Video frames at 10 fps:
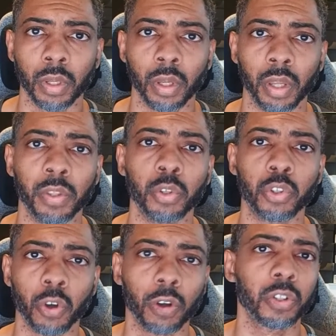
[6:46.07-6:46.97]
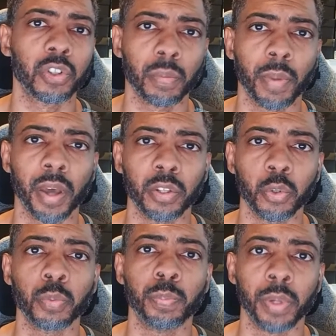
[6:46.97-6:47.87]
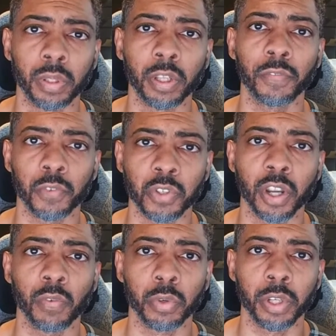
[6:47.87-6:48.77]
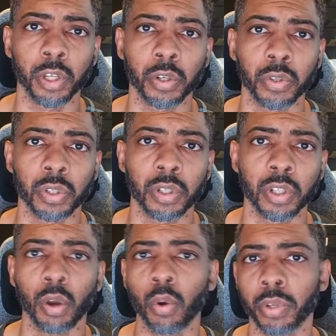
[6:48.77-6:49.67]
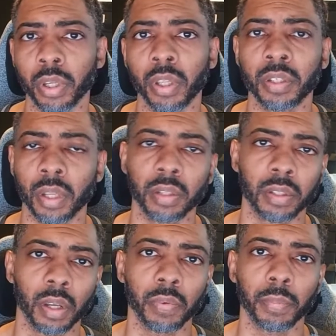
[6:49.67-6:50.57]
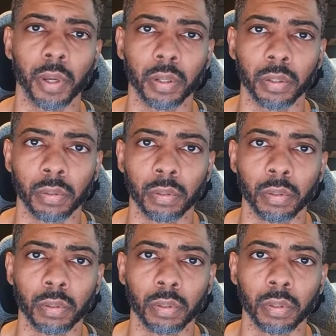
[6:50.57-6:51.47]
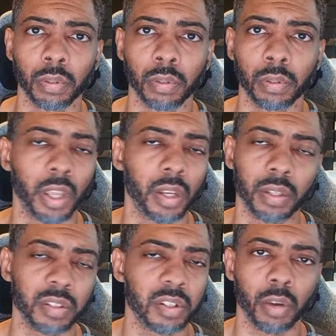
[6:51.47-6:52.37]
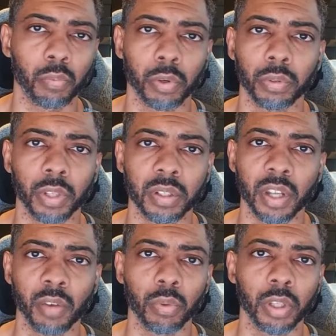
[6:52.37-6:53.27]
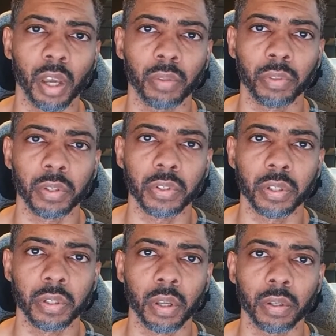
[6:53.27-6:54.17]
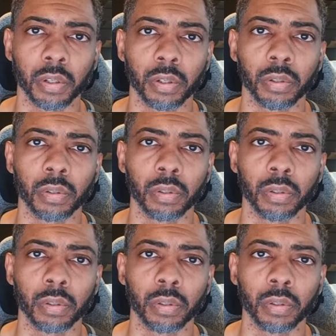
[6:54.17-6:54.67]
And then you talk to somebody who's been there for several years and you say, oh, yeah, they tell that to everybody. That, that's not real. That's not really how things get done here.